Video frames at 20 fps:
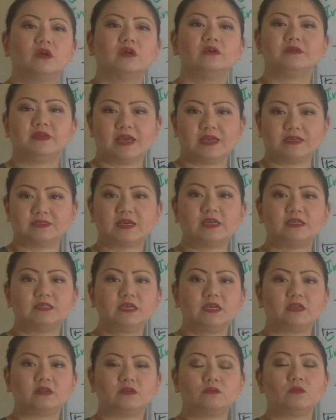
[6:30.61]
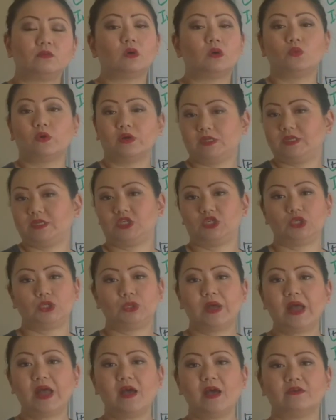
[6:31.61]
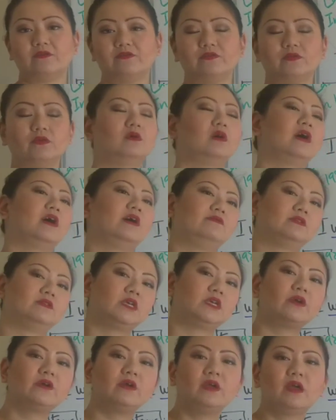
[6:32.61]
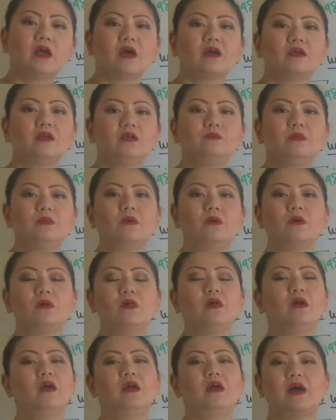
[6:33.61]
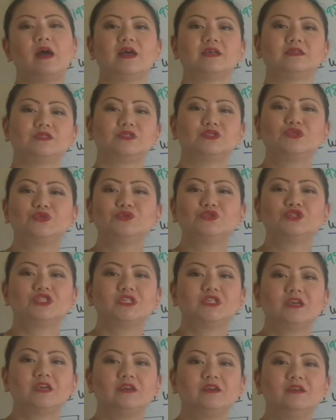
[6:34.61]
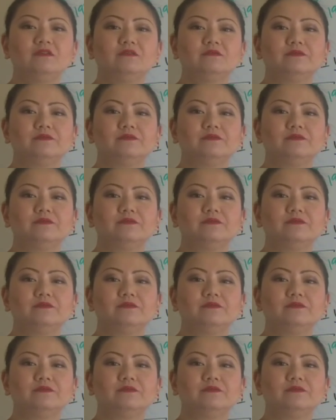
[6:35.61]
Yes, I did. Well, what did you have? Well, I have a teriyaki bowl. I had sushi.